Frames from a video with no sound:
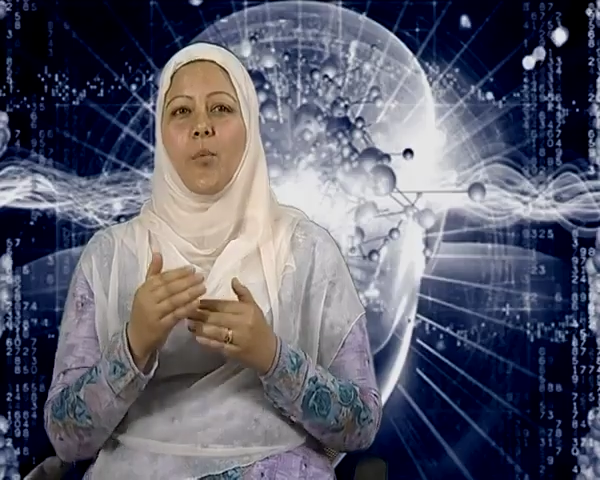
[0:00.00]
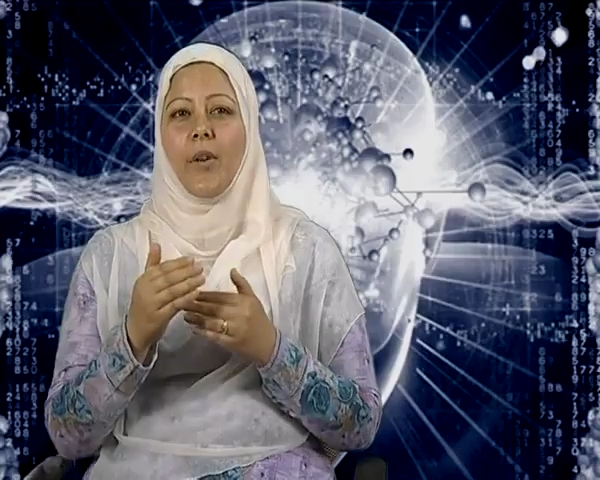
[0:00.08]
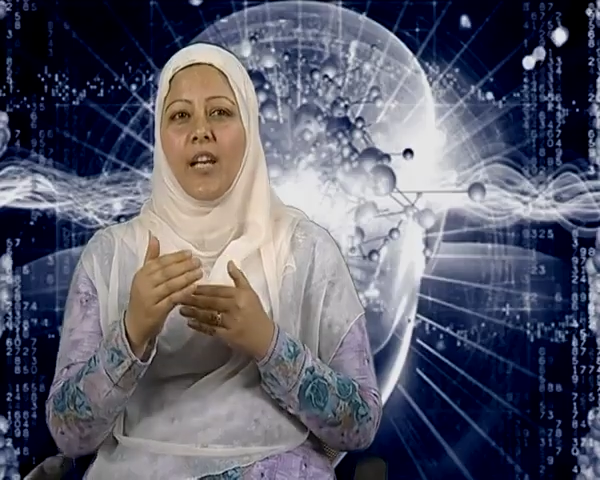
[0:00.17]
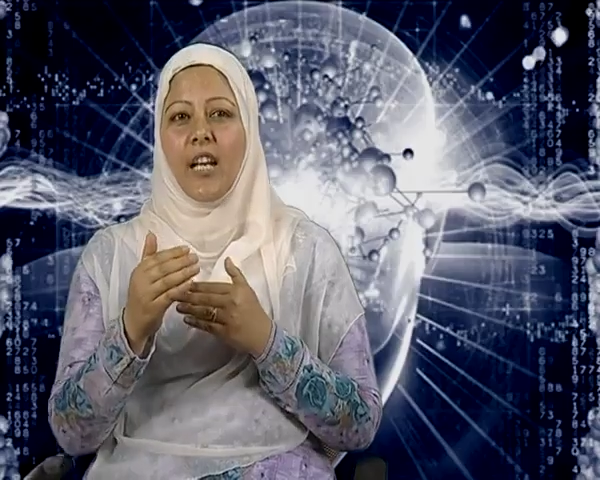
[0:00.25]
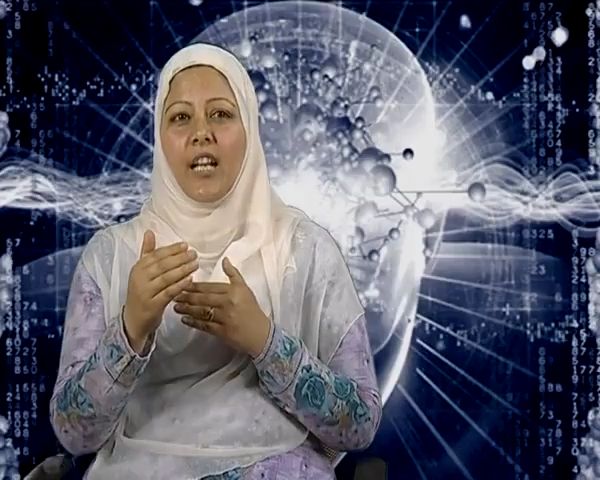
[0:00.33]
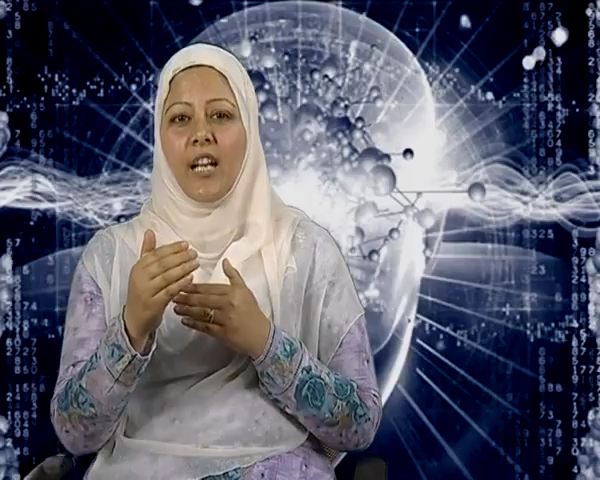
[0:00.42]

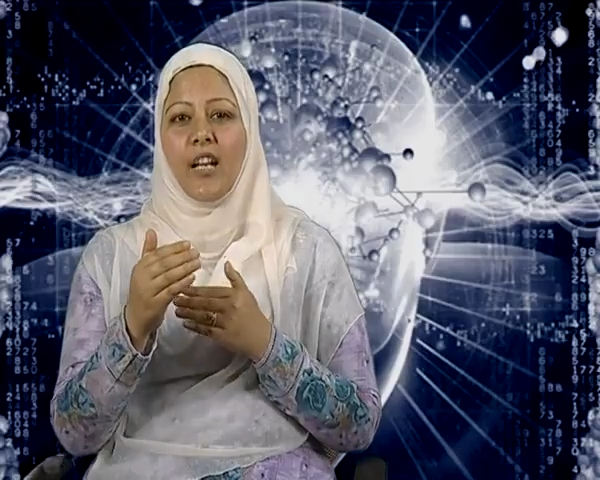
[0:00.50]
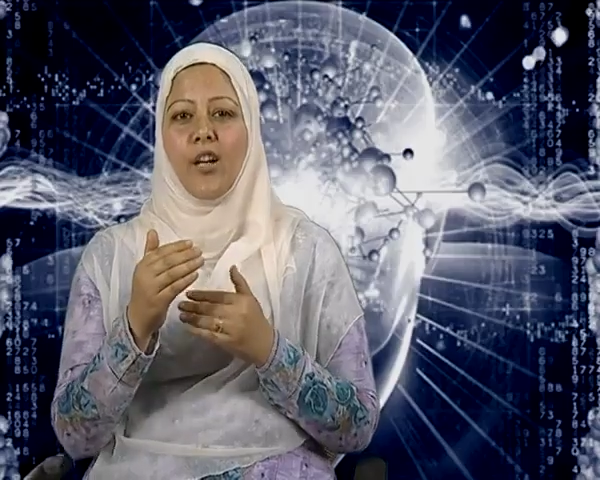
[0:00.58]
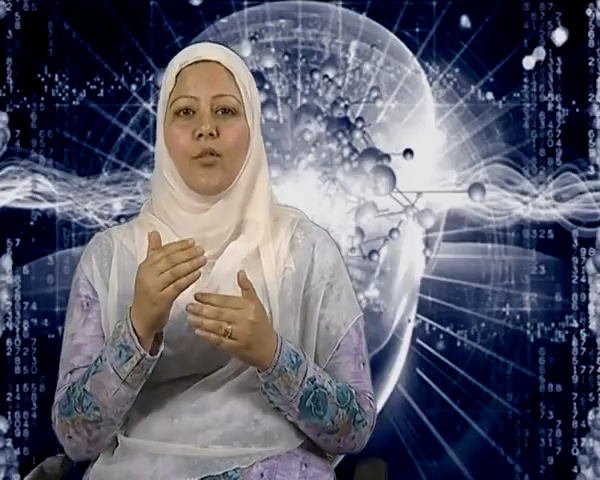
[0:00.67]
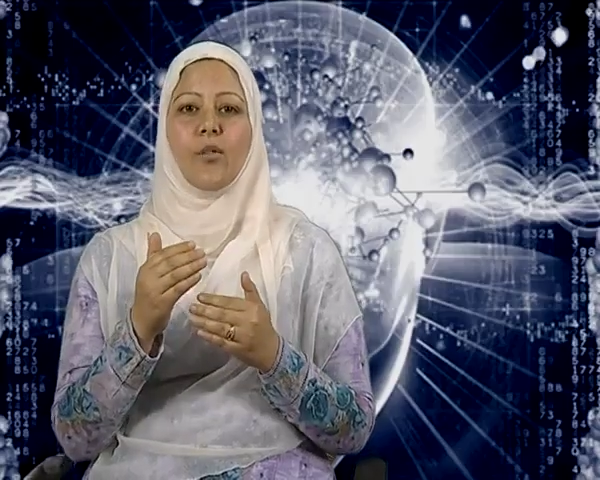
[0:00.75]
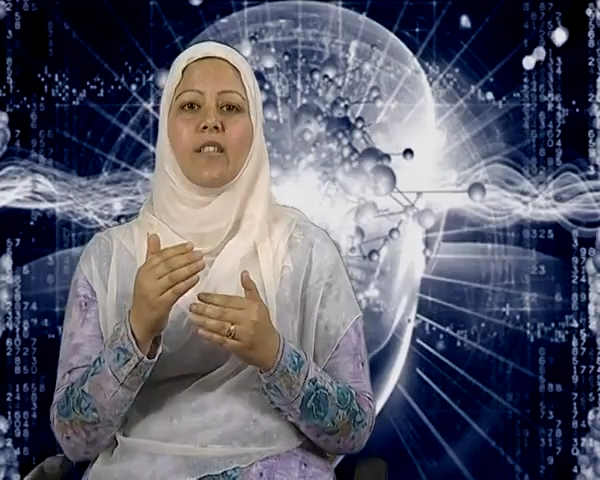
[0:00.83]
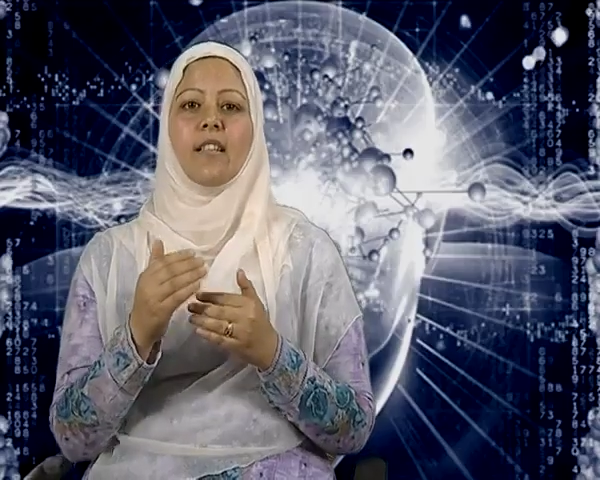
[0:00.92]
very
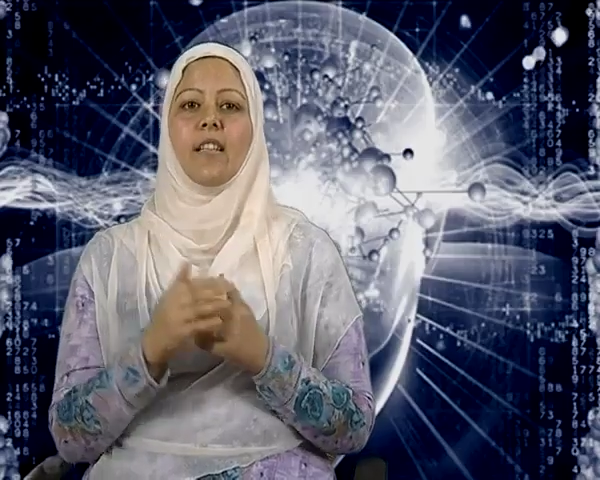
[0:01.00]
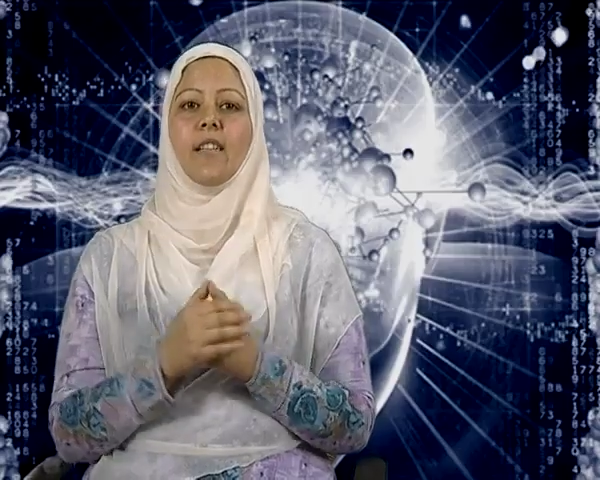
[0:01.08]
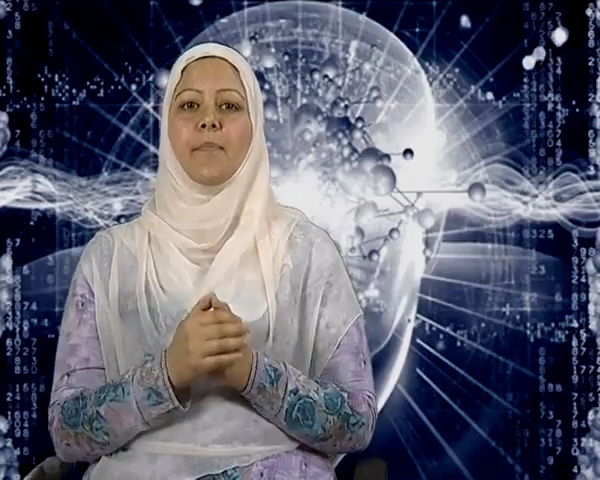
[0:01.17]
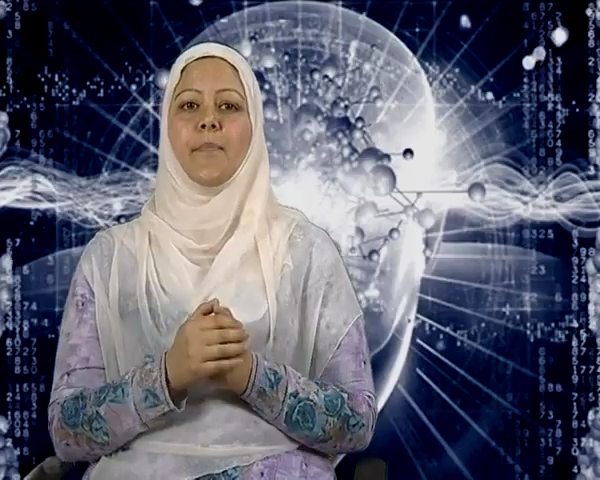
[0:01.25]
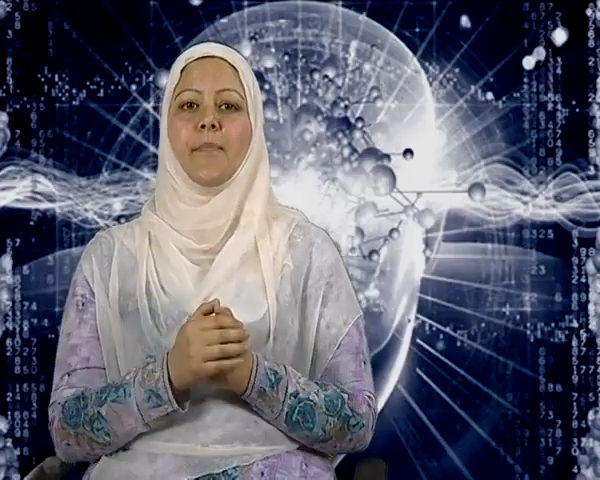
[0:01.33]
closely.